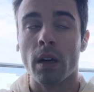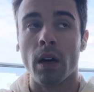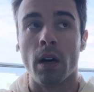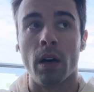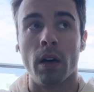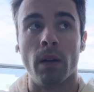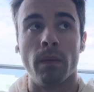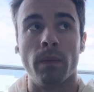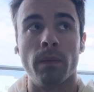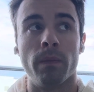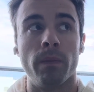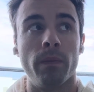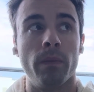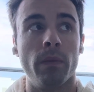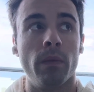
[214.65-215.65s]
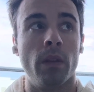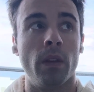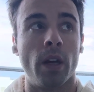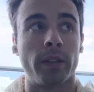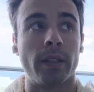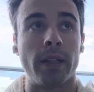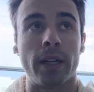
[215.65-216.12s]

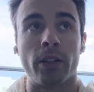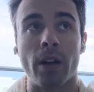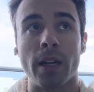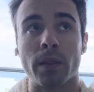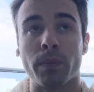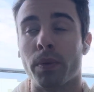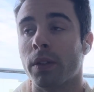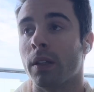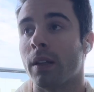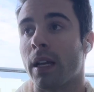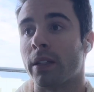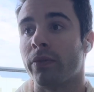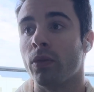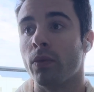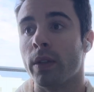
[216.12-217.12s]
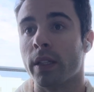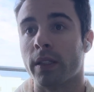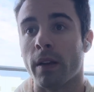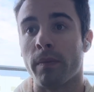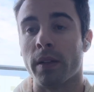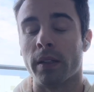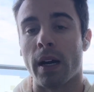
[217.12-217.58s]
not to digress, but the last few weeks
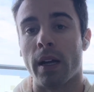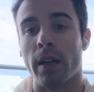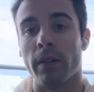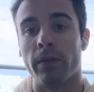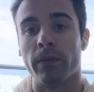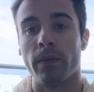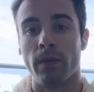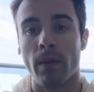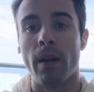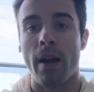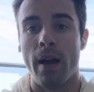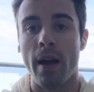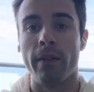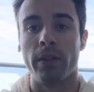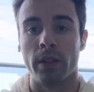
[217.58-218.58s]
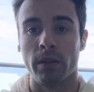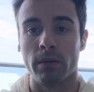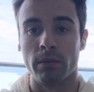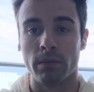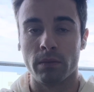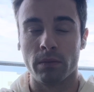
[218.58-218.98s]
I've been kind of having